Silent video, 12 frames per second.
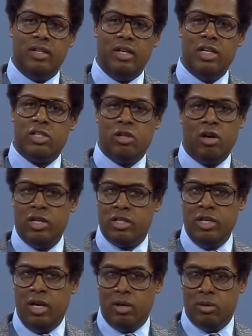It's hard
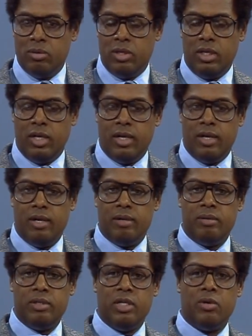to know.
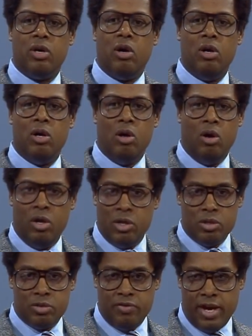There were all
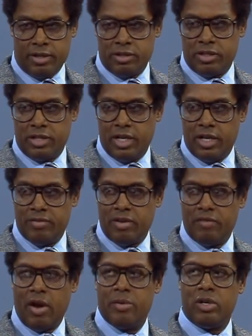those factors there
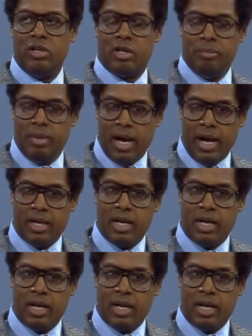if I were to look back,